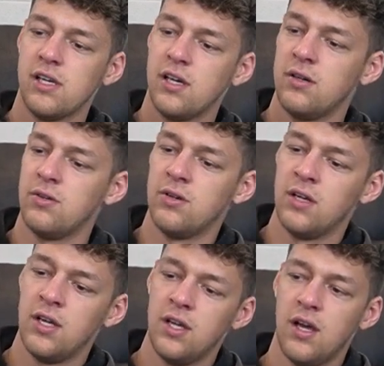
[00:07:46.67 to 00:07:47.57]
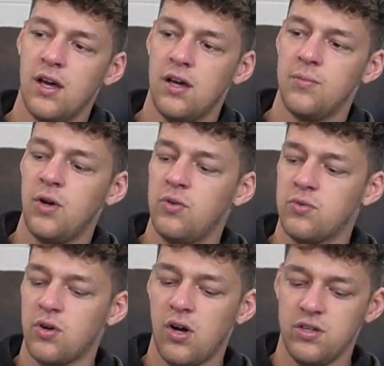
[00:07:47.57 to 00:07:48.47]
coat.
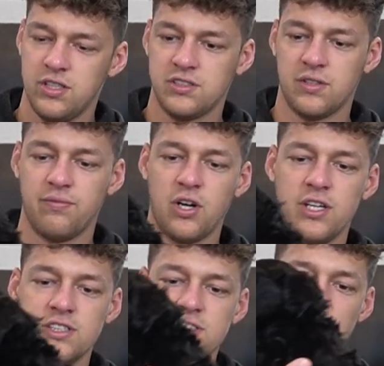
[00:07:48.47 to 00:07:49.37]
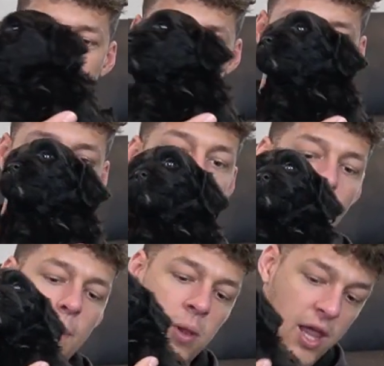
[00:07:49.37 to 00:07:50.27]
Overall, just a very solid
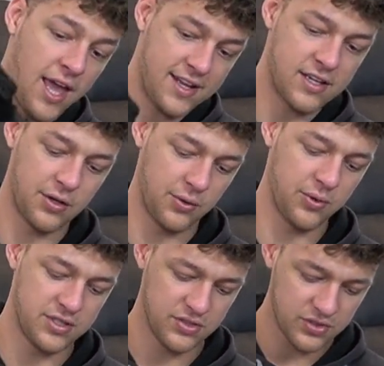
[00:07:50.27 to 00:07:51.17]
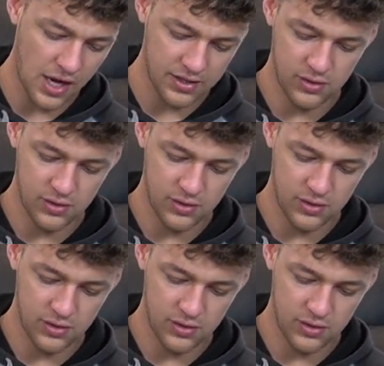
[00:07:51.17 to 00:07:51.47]
black coat, which is kind of